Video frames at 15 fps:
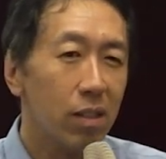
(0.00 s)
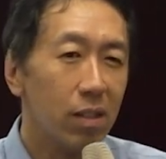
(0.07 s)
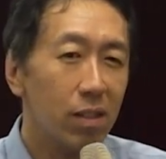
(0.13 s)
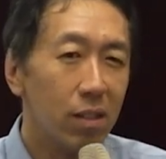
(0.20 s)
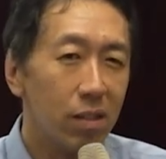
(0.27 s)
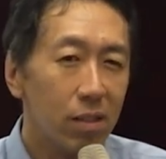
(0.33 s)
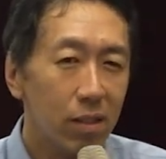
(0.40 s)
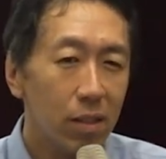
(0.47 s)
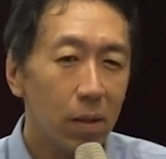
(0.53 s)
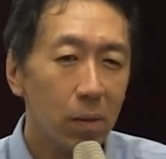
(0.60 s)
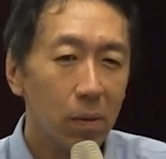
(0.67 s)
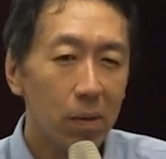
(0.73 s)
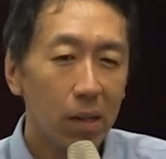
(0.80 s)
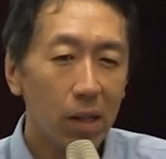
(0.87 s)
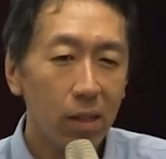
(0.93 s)
Oh,
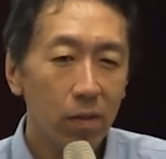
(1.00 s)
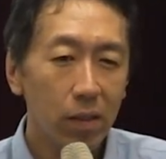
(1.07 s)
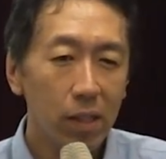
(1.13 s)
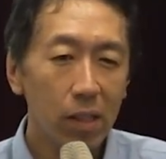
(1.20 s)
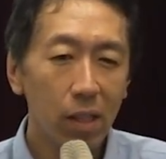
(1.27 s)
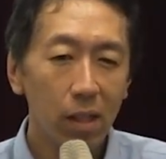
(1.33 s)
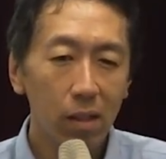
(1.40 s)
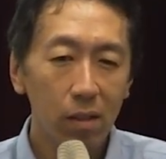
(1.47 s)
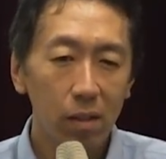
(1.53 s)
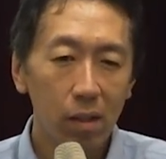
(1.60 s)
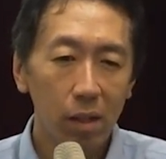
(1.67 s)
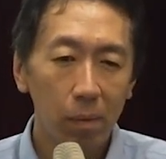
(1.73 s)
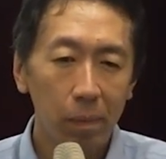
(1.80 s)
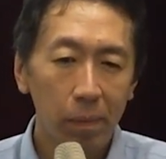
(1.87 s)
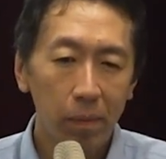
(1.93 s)
so I feel like.
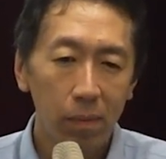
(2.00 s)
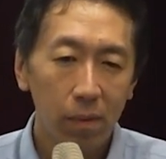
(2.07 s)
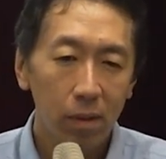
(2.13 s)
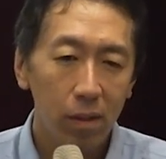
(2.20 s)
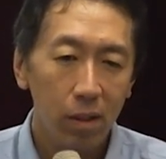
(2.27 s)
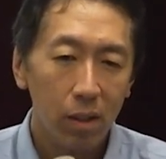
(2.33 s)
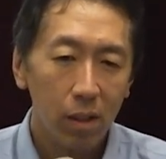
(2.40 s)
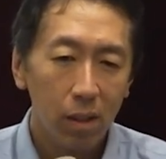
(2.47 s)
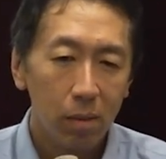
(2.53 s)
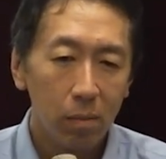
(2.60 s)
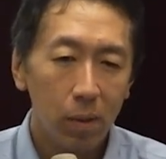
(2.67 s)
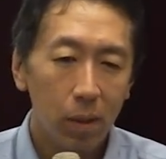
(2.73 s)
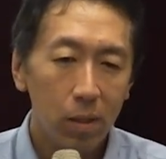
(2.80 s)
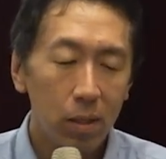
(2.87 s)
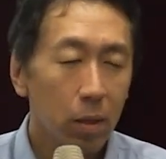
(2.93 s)
Um
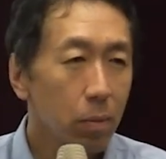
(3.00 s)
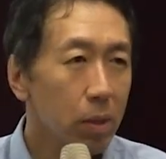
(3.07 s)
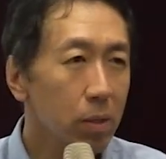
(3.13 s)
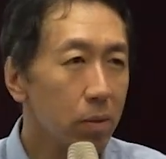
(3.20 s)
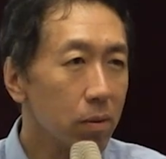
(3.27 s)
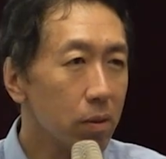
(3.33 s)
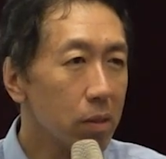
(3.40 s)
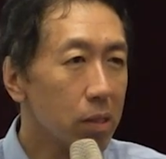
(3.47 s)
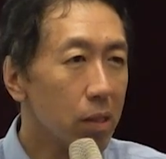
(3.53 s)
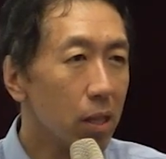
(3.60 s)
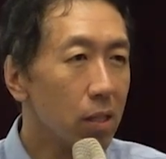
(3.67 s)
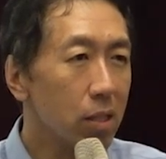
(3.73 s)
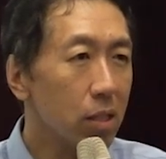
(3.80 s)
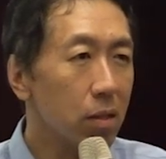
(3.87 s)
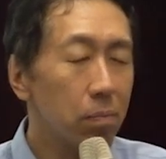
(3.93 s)
Boy, someone
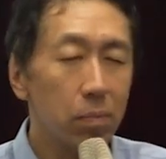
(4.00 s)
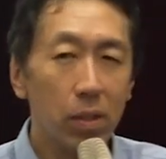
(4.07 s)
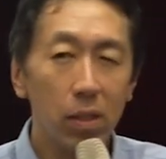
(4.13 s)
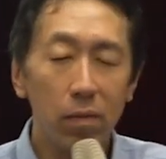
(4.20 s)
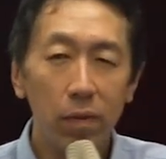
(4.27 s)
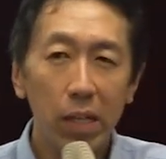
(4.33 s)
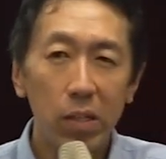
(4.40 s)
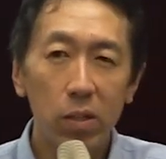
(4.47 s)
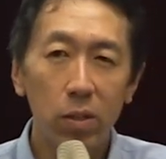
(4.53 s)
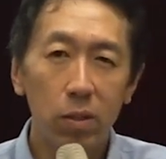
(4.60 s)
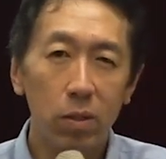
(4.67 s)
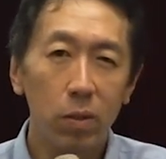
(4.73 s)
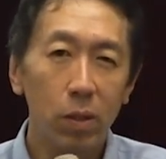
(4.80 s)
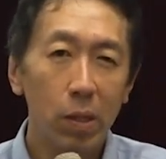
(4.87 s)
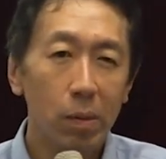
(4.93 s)
decided to build a venture
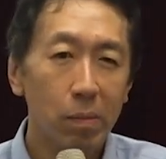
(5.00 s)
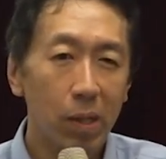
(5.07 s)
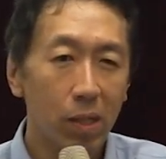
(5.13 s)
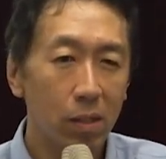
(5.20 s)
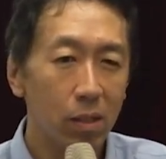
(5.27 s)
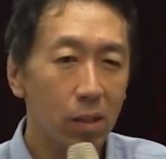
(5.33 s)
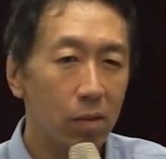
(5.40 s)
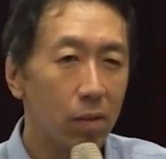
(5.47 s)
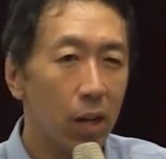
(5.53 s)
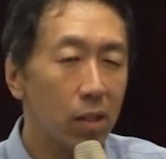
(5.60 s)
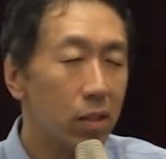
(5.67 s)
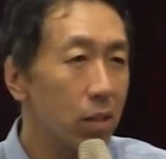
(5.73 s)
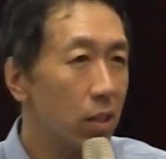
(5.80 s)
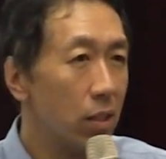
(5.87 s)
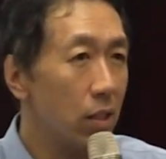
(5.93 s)
studio model
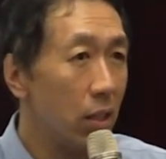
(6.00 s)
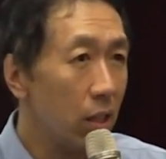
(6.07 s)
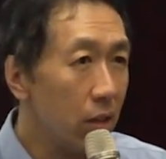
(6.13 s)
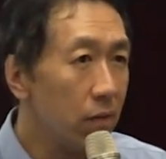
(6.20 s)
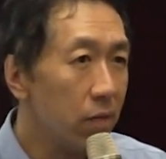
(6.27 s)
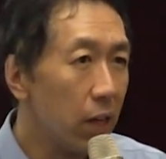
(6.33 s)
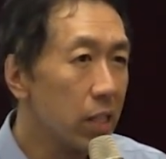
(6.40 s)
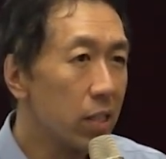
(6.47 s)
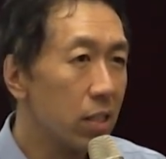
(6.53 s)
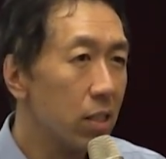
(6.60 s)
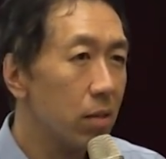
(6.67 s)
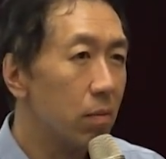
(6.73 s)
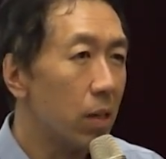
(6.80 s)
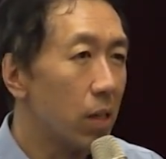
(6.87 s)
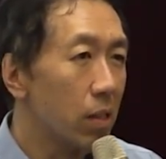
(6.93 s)
rather than an
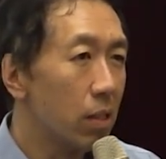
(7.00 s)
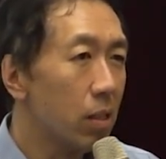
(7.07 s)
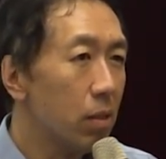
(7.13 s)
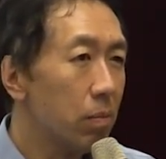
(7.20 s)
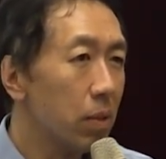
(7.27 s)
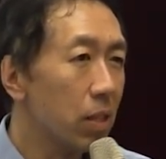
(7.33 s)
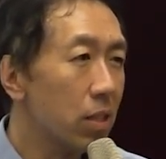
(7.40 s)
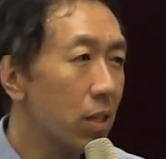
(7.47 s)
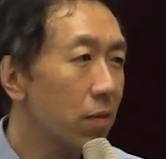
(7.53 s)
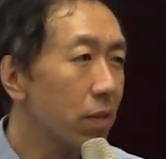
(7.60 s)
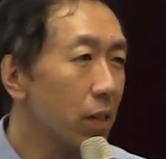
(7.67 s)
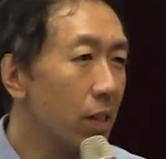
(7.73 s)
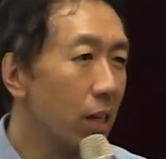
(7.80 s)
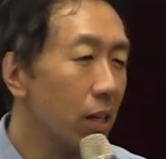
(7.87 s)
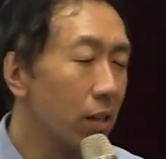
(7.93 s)
investor model because I
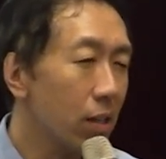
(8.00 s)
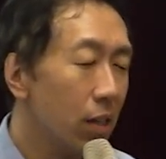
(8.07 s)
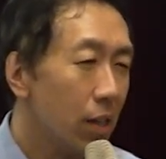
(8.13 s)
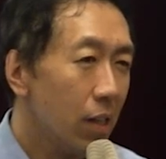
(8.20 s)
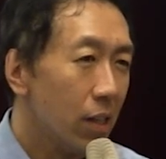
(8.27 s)
feel like,